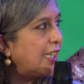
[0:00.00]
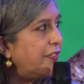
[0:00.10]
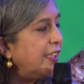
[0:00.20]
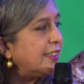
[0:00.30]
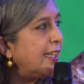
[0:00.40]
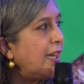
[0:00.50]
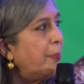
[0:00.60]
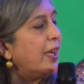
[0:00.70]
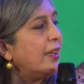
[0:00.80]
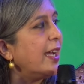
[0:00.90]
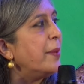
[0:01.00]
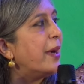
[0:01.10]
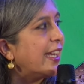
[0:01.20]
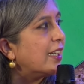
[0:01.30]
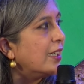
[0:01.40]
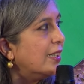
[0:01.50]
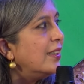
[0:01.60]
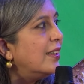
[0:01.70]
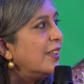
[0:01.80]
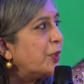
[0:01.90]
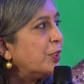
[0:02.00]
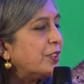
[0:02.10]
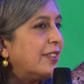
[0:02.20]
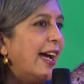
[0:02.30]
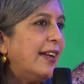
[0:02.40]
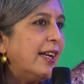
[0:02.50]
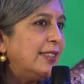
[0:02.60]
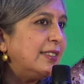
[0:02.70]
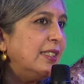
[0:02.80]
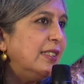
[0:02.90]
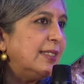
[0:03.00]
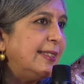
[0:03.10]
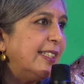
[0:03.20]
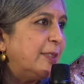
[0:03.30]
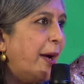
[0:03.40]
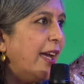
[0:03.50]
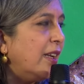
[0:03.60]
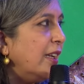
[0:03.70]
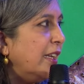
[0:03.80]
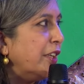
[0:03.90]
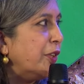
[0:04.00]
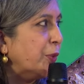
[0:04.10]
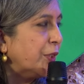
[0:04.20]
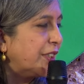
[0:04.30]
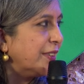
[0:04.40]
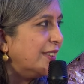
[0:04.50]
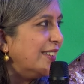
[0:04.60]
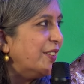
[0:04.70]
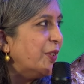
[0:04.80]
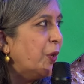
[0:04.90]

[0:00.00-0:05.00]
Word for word: He's saying, Apna time aega. Yeah. You know, so that I see is the aspiring Indian youth exactly.